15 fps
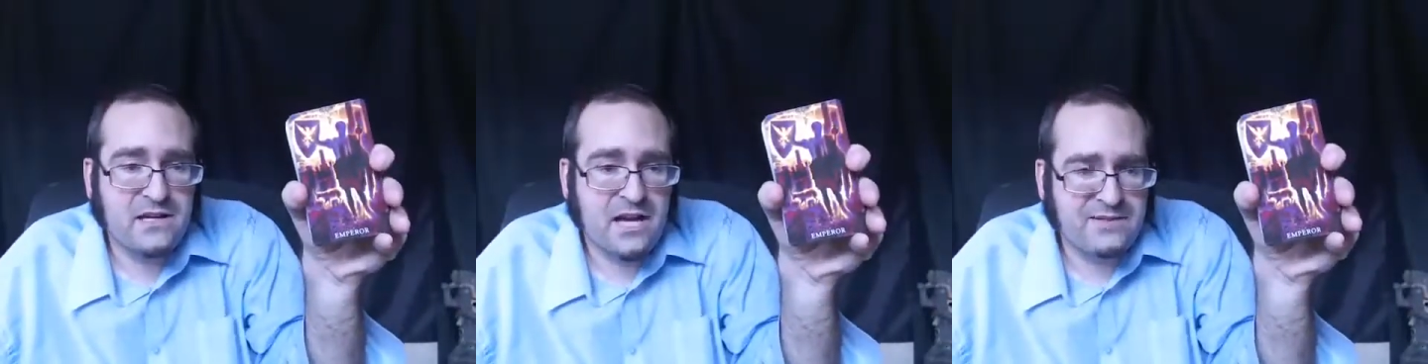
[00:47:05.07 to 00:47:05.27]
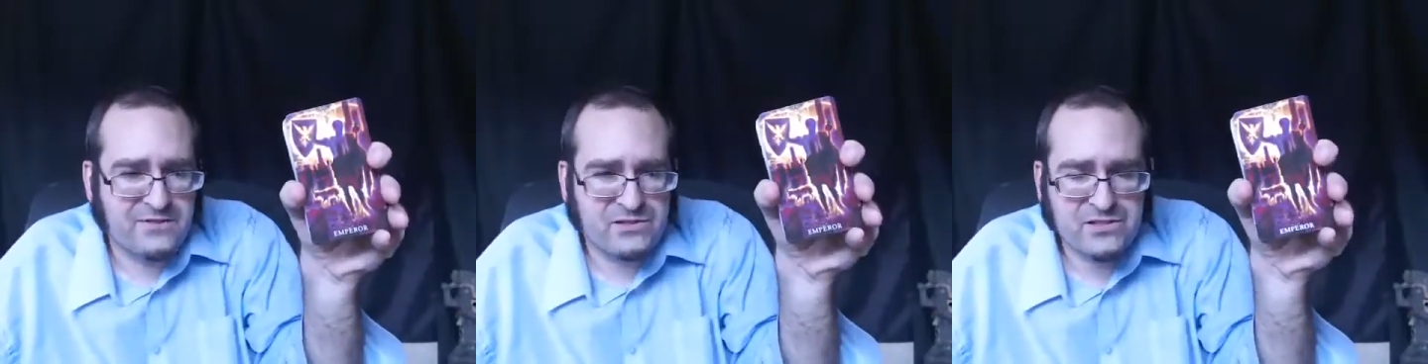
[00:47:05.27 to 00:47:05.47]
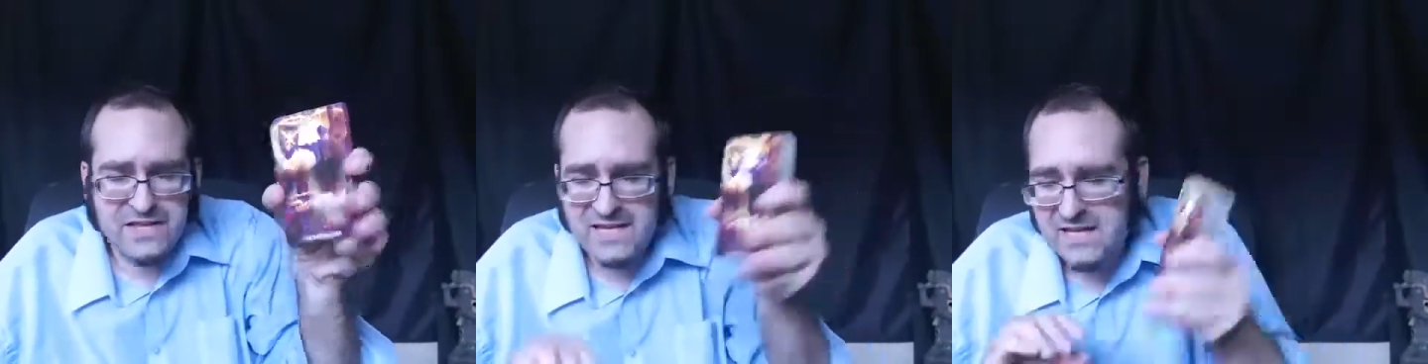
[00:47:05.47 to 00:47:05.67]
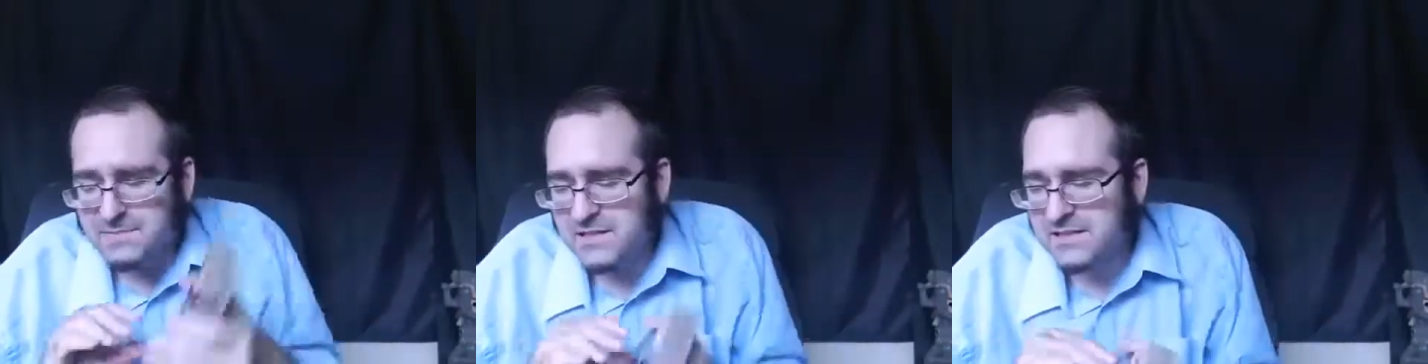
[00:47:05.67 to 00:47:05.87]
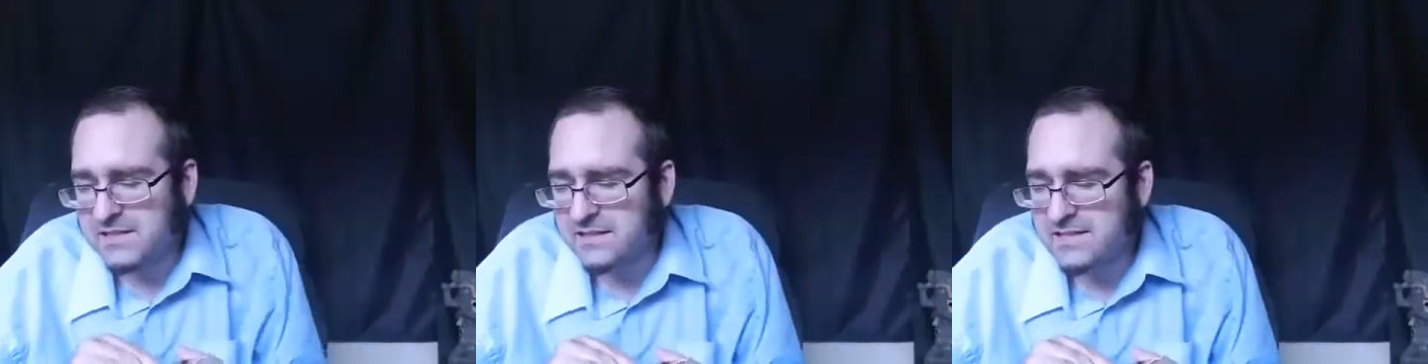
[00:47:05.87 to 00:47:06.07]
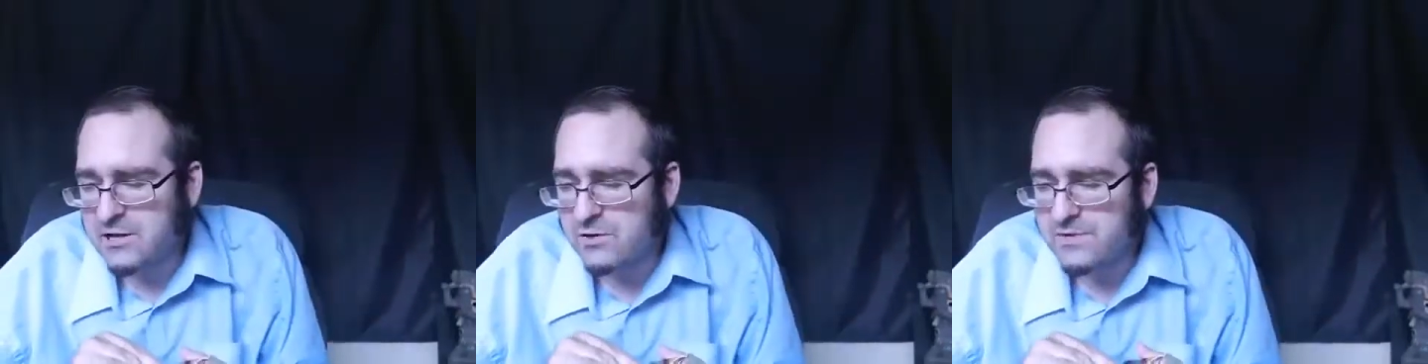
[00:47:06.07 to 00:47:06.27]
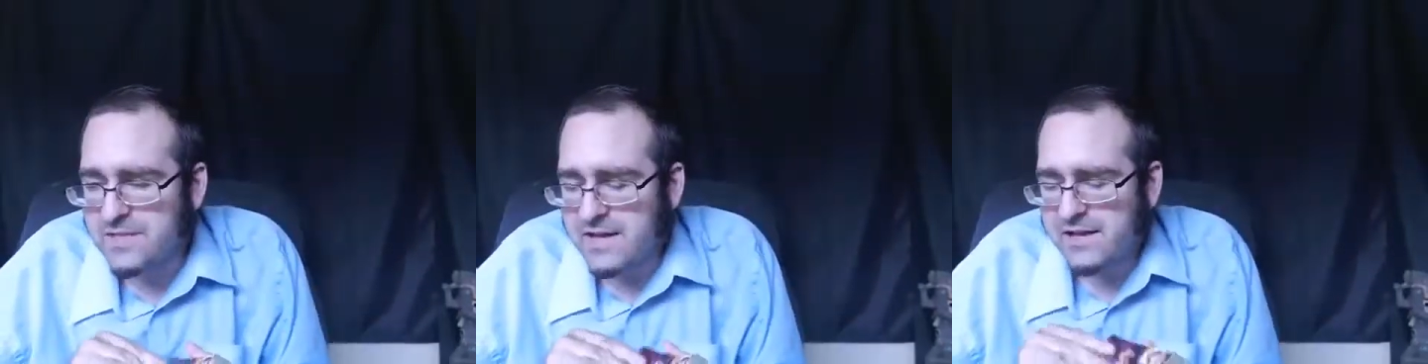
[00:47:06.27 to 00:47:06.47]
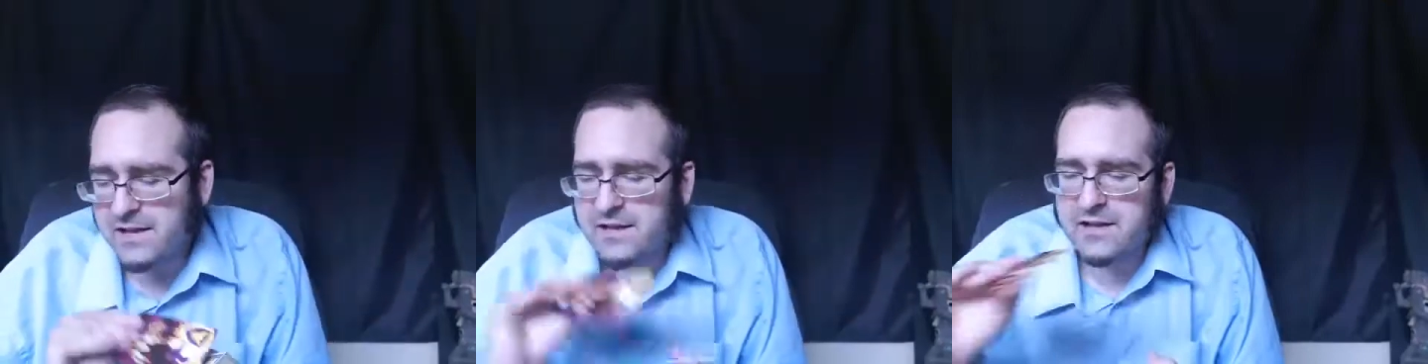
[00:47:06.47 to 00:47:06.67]
If you're getting the Miss Cleo
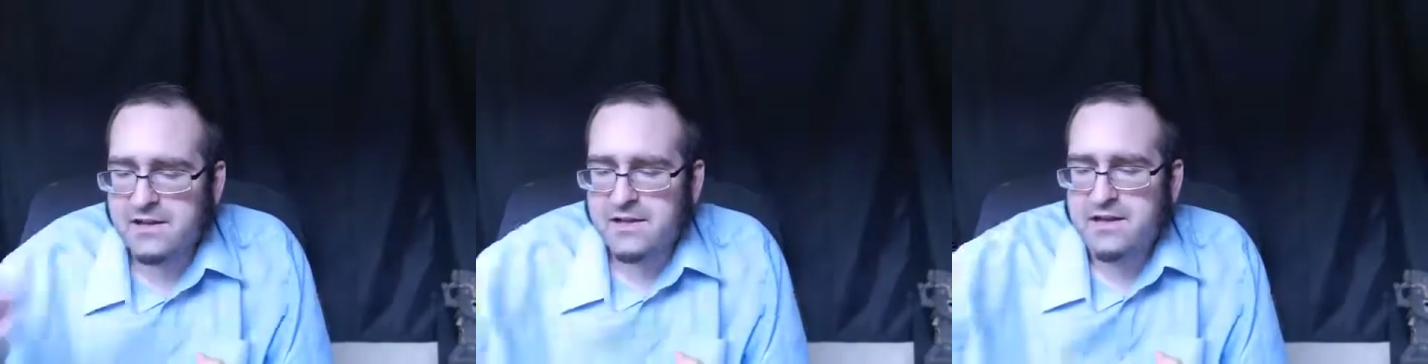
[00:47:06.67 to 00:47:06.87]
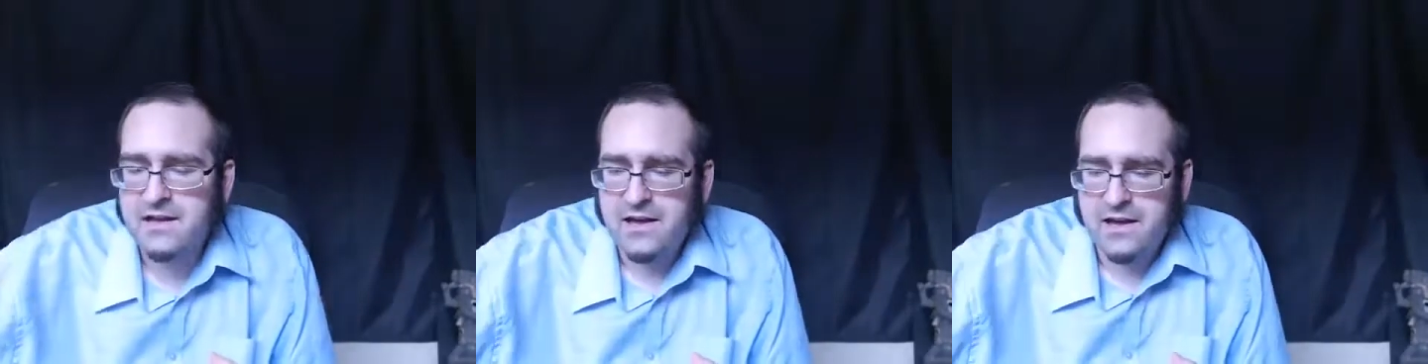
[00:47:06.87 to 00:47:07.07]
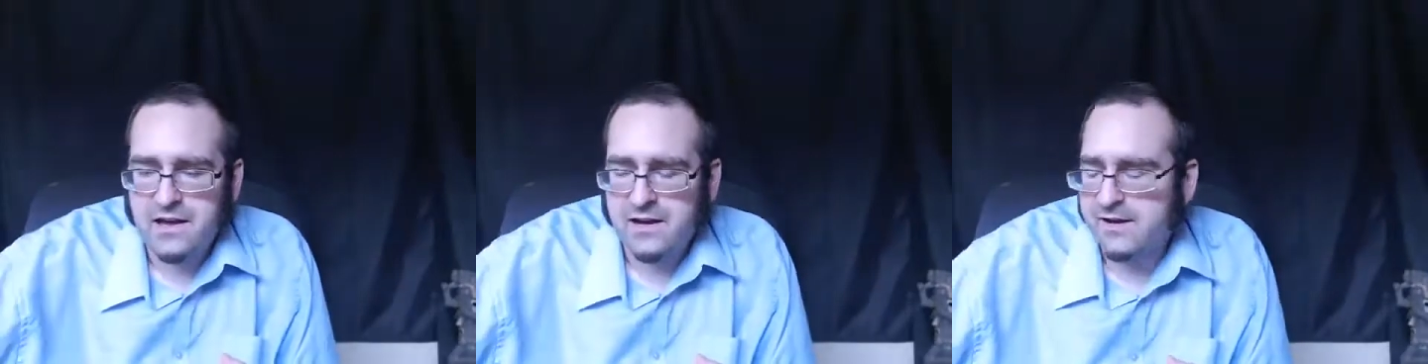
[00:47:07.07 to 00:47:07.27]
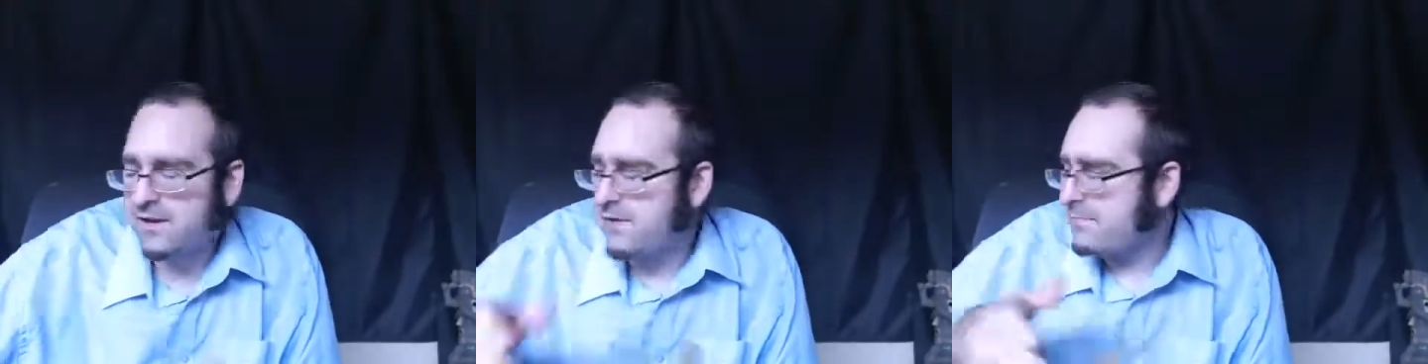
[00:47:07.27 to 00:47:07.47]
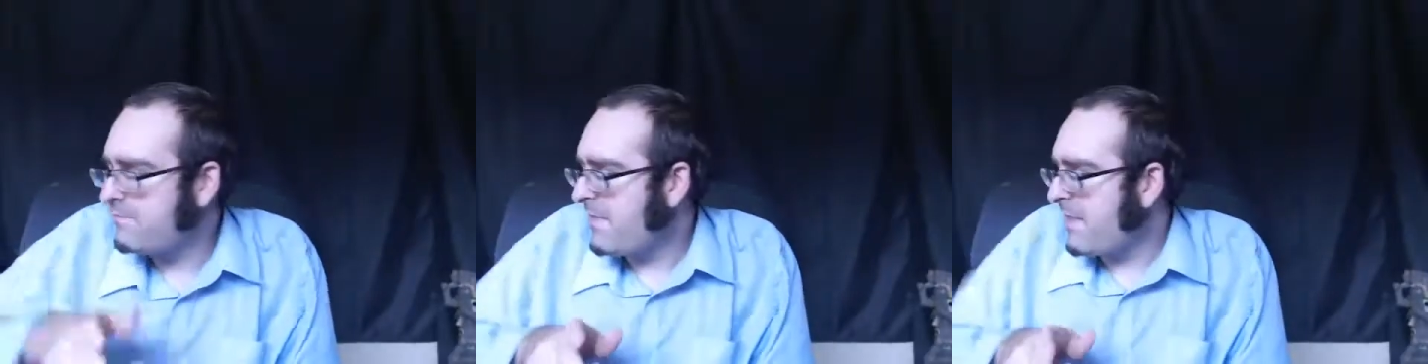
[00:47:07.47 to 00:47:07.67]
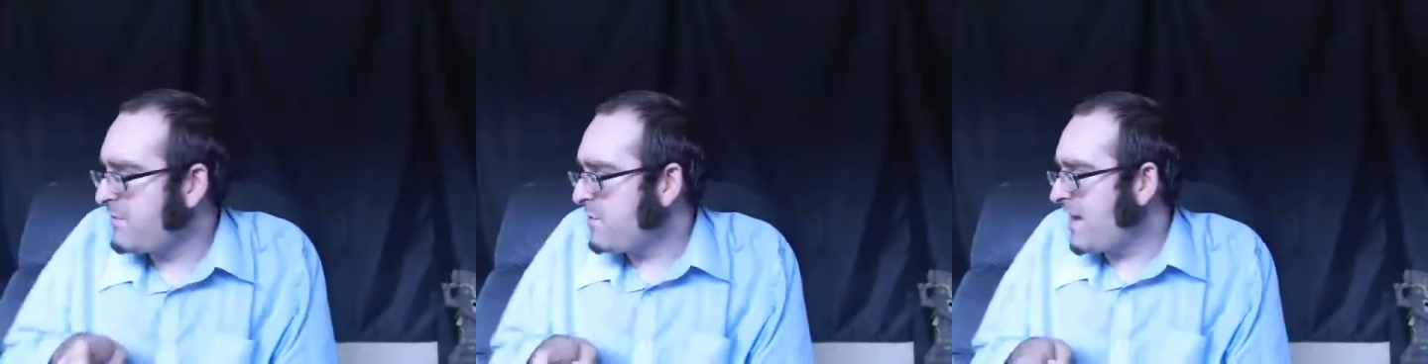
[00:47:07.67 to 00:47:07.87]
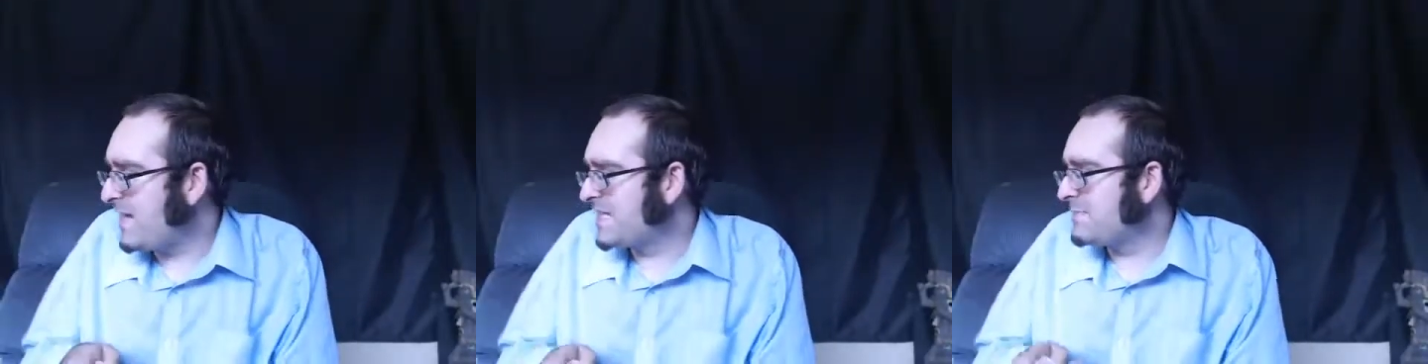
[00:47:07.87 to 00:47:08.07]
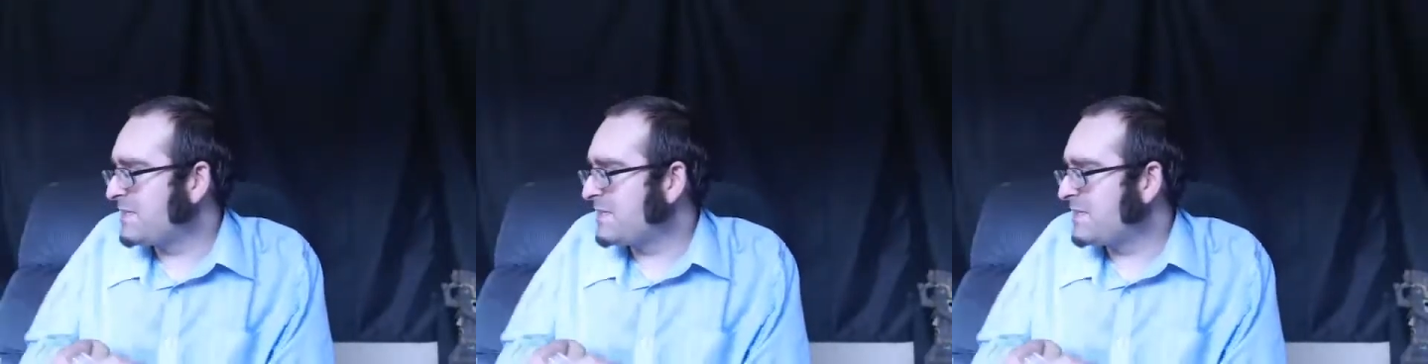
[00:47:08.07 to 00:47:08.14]
deck, if you have